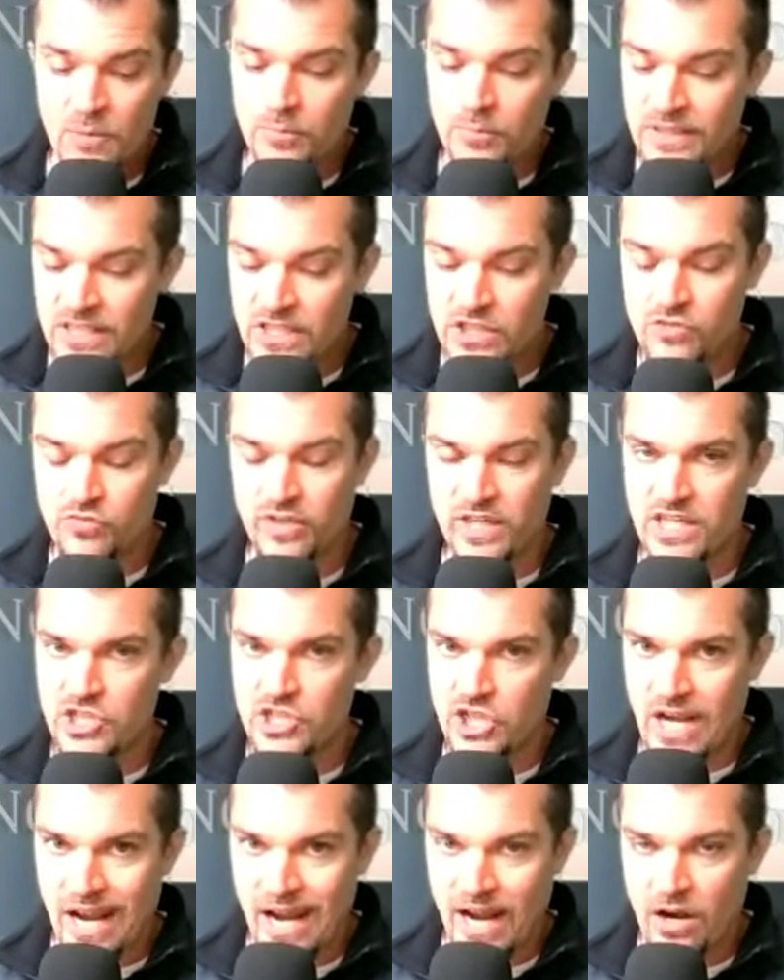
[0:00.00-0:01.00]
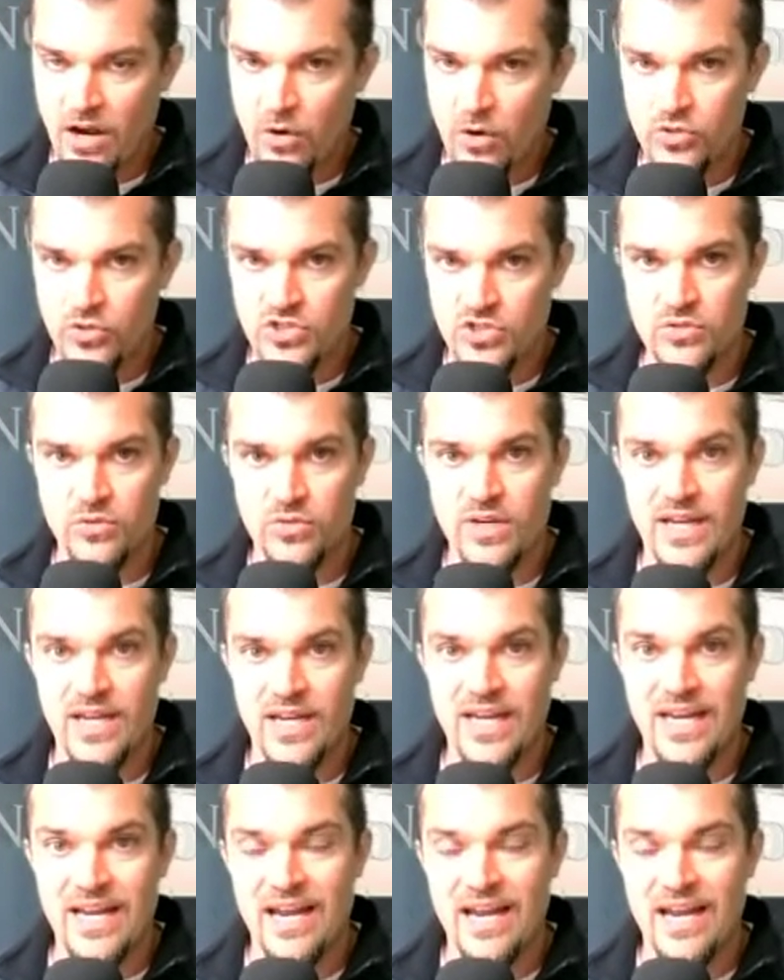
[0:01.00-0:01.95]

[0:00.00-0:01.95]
please reach out. Okay.